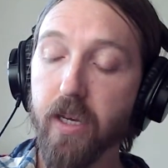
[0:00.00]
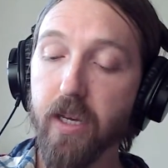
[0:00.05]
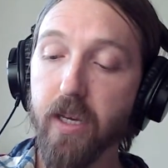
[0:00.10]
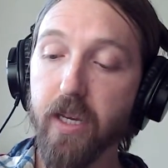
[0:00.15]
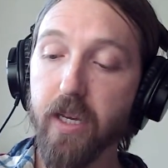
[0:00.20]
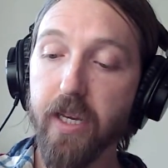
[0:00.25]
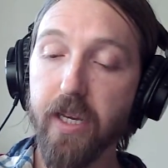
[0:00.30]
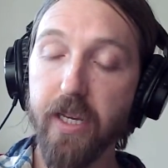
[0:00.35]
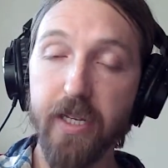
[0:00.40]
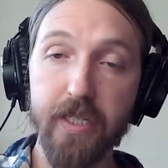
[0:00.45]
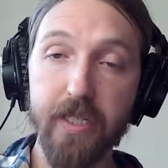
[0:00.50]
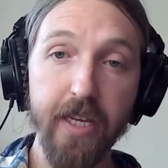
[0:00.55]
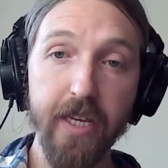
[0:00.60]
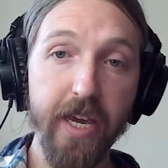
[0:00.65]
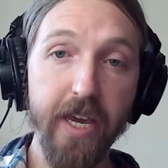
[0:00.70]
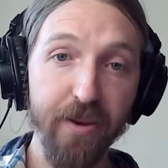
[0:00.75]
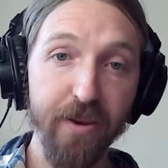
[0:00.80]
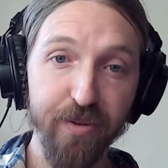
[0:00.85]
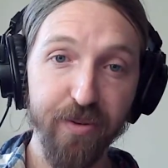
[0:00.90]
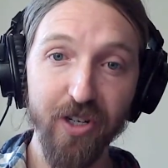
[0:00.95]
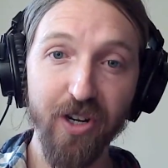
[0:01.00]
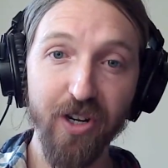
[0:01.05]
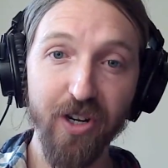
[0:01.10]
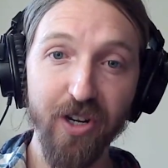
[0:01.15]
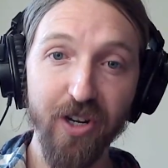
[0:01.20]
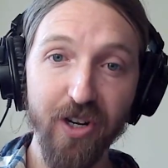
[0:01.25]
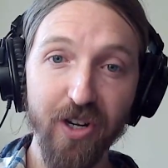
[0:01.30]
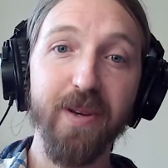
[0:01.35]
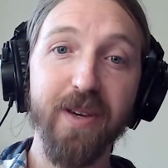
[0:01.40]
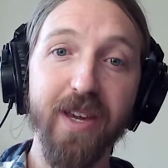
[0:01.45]
It's F
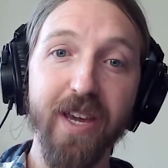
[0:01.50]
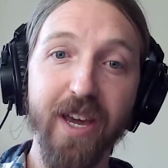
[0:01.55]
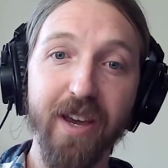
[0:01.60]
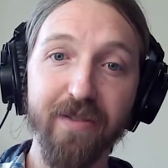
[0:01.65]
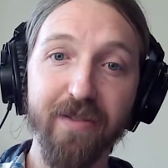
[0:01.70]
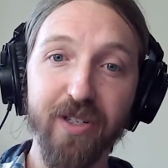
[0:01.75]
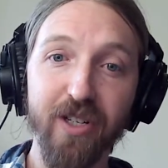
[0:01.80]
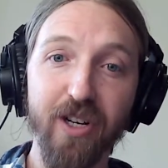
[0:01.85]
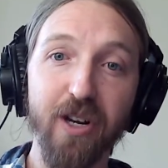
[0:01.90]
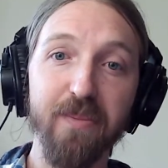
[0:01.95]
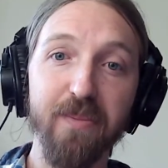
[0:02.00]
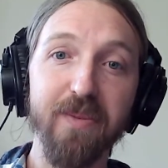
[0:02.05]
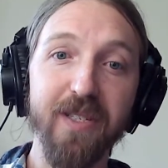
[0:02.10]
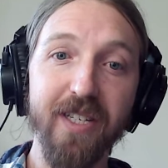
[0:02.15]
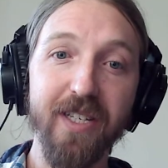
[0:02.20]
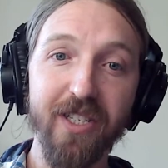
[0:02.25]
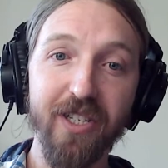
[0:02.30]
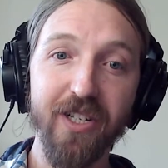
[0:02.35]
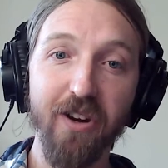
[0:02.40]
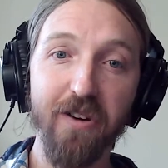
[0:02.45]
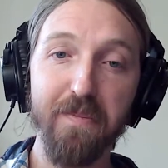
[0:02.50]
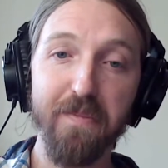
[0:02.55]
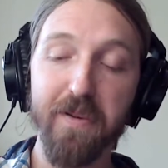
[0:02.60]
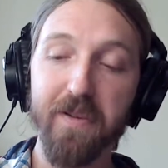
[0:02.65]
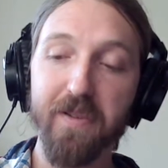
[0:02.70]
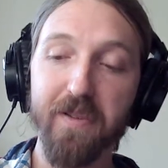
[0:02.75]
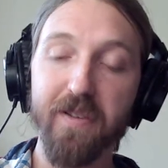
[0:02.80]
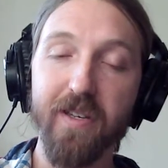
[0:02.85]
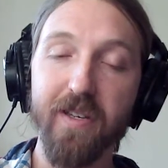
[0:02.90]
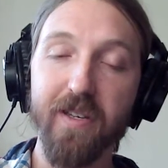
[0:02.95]
sharp, C sharp,
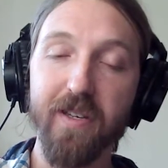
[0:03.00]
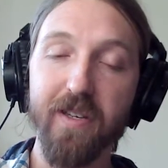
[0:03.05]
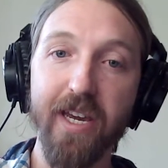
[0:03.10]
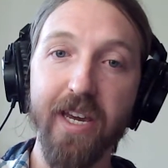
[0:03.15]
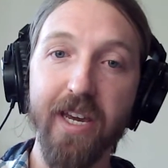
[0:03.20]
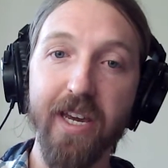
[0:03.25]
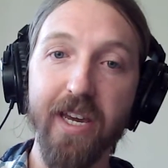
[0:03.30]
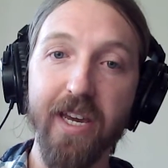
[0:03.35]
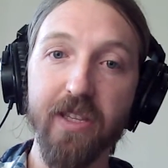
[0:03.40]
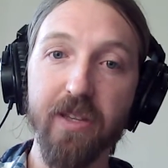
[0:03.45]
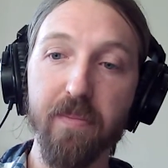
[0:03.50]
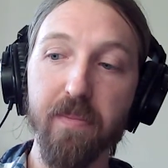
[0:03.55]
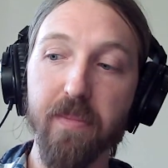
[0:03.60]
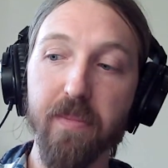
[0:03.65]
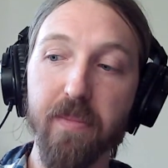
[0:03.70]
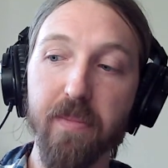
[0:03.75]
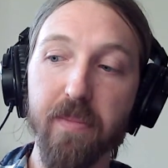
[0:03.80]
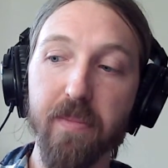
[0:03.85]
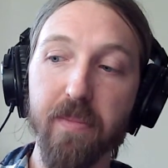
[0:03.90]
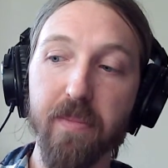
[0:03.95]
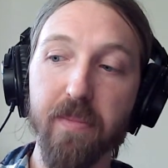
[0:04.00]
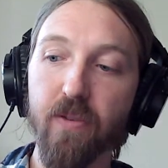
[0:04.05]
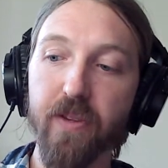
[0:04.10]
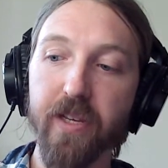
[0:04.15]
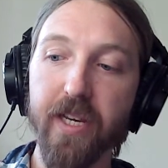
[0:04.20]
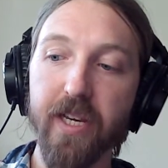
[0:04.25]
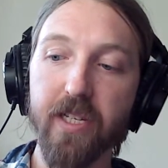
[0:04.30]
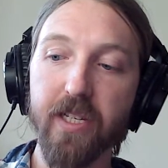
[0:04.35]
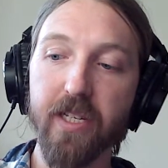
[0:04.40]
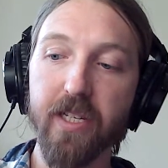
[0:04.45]
and the middle one only
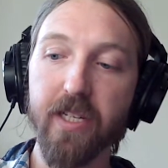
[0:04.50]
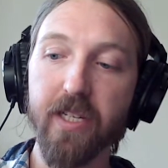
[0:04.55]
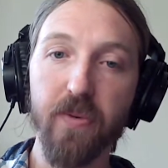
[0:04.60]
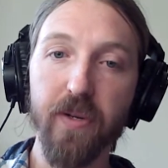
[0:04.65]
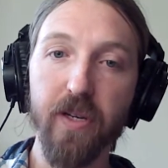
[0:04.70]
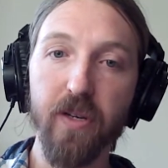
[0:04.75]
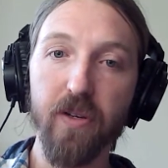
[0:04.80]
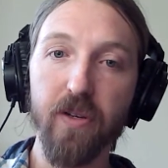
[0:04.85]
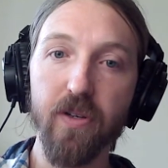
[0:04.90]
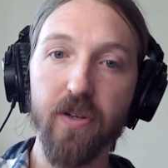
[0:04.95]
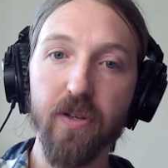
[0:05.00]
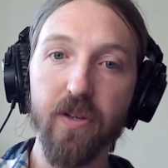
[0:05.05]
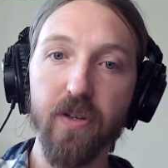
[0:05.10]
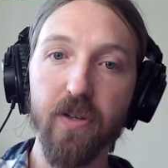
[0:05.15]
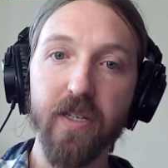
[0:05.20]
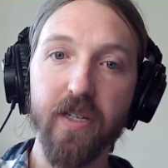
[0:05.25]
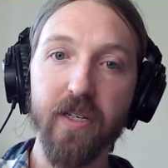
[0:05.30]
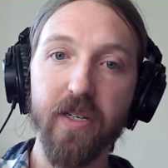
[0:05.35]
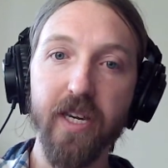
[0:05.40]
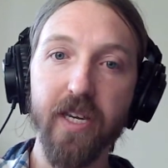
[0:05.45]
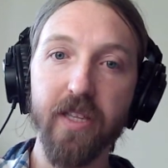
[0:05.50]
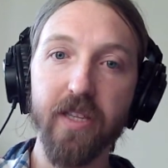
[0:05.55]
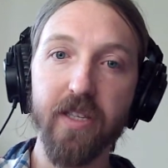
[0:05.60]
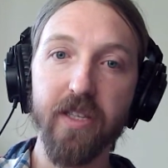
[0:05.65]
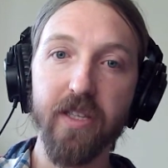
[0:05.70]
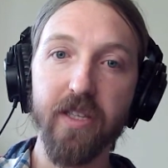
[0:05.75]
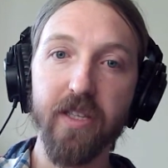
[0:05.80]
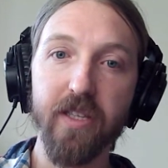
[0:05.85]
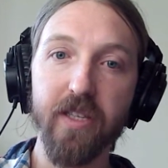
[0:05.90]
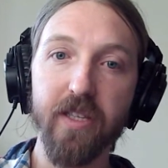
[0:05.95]
has the three holes and
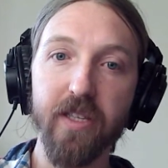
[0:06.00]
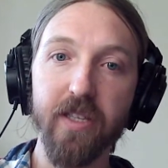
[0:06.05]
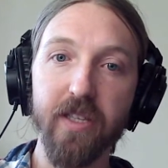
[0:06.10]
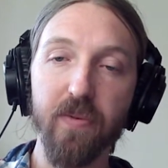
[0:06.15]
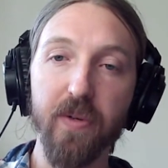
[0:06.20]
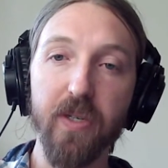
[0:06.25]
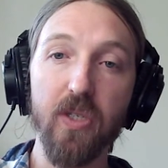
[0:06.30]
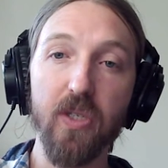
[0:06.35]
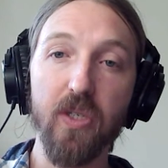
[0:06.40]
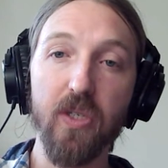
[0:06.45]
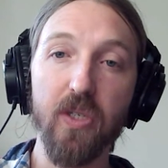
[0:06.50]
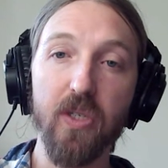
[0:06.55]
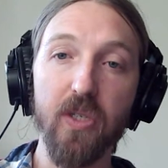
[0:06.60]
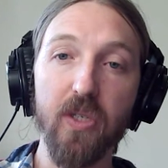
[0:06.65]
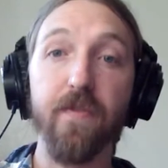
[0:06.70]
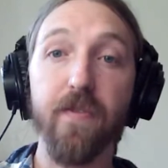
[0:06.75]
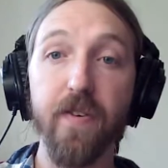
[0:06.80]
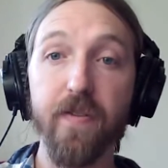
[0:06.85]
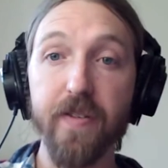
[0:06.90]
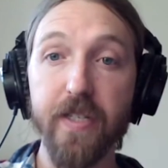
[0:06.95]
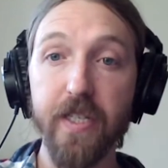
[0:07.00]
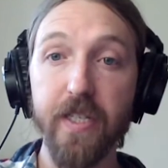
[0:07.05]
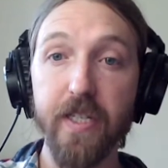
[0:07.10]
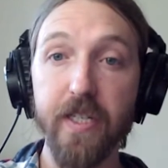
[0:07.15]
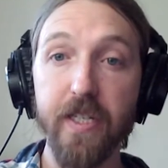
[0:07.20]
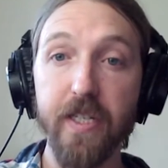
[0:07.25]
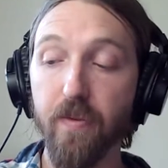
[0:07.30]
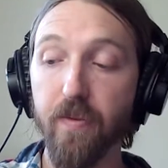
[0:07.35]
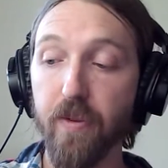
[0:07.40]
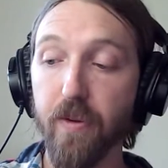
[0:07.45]
doesn't have the three, so it's a 15
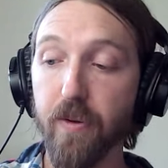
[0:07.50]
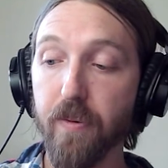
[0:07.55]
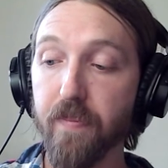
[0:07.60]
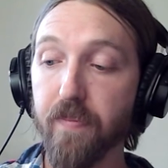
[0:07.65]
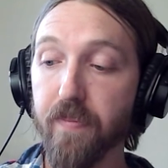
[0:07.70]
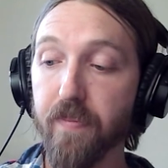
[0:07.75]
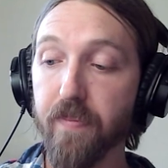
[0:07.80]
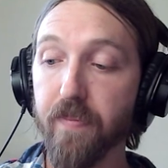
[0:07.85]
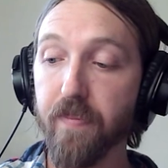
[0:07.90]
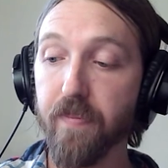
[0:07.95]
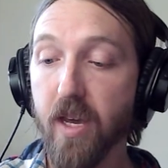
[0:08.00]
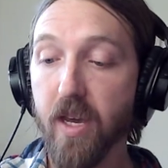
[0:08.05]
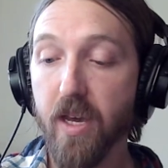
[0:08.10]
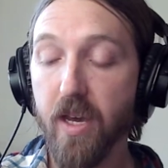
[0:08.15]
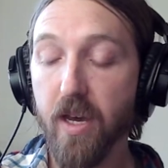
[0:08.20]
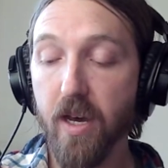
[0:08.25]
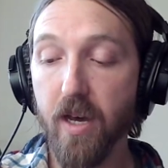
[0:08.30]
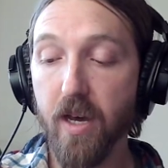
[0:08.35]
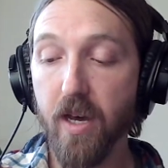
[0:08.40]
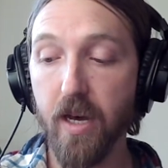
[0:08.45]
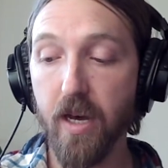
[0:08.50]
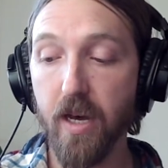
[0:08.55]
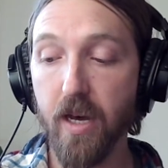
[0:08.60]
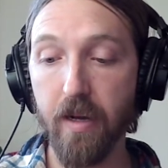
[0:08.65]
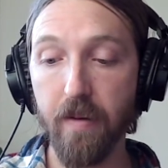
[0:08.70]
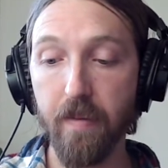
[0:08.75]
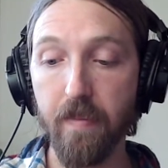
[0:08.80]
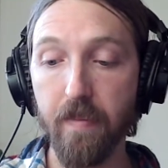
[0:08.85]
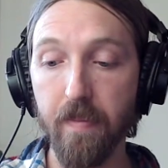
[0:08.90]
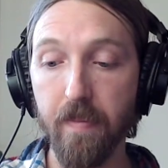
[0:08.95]
hole flute.
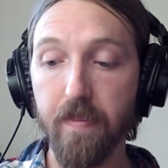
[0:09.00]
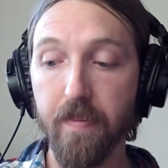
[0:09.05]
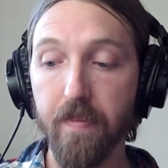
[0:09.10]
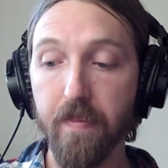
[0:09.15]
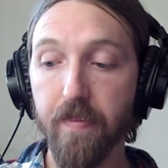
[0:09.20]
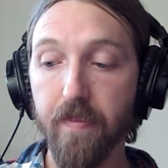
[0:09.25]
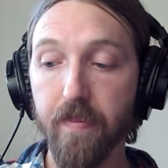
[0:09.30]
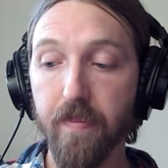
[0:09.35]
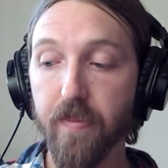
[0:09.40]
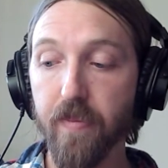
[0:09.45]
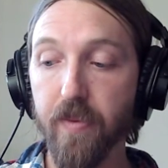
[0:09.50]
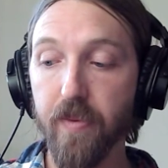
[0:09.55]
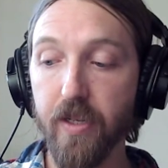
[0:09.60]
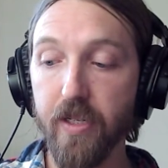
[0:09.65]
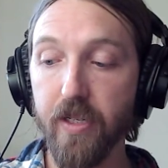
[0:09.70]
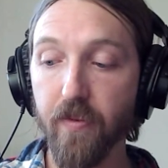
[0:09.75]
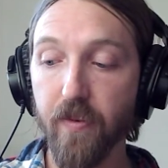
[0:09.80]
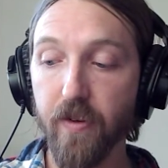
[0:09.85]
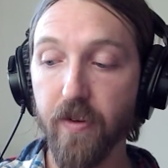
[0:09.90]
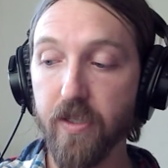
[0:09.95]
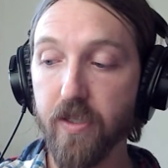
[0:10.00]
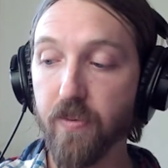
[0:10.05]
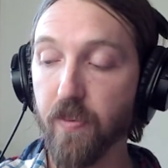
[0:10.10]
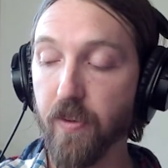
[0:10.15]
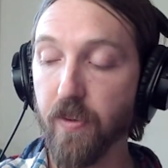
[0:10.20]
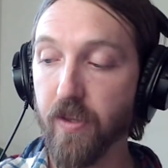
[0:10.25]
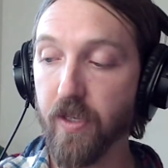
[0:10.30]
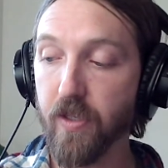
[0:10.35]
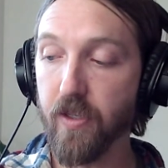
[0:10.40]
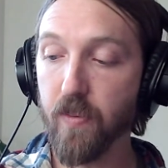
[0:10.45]
The difference
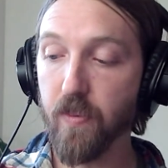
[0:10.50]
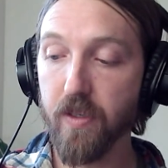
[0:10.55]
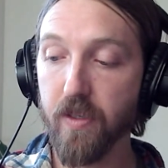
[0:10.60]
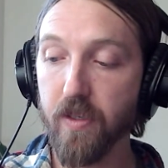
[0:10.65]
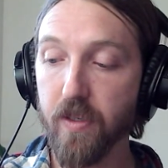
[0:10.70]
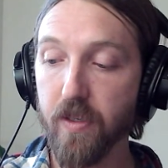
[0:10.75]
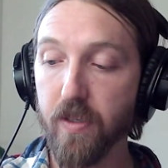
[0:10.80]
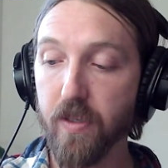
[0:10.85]
with this one,